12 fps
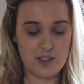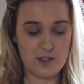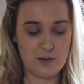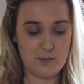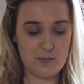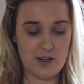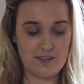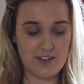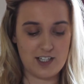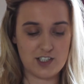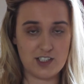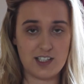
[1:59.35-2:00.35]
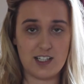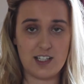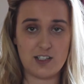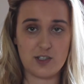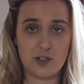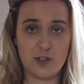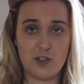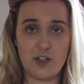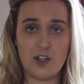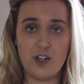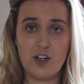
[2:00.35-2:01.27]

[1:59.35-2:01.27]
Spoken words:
I've actually done